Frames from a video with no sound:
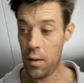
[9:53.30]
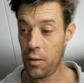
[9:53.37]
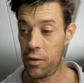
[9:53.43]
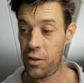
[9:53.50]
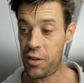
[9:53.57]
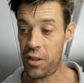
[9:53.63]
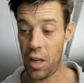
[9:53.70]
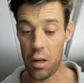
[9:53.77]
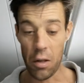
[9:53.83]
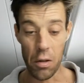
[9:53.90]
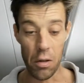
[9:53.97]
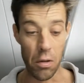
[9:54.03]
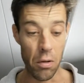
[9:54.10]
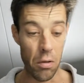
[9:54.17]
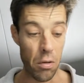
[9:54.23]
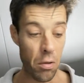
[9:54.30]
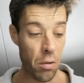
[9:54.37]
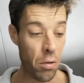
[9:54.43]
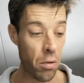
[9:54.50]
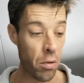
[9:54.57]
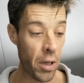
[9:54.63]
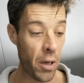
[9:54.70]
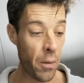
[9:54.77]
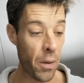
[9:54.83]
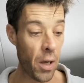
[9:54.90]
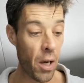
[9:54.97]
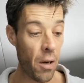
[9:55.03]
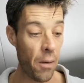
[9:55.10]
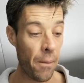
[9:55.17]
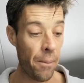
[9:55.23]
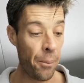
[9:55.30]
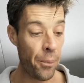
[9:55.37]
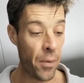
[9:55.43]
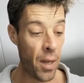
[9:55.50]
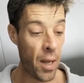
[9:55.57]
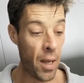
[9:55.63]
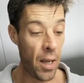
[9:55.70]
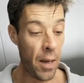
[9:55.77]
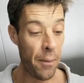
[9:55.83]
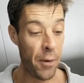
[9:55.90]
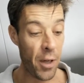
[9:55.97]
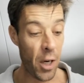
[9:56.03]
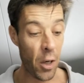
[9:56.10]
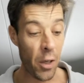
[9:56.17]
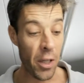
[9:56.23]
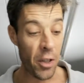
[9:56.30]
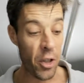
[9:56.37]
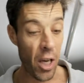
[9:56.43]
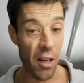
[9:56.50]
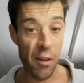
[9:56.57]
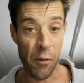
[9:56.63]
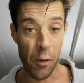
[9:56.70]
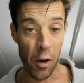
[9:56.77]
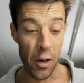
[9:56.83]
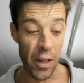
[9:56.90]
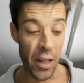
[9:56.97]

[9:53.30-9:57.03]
So here we go. If you don't adjust for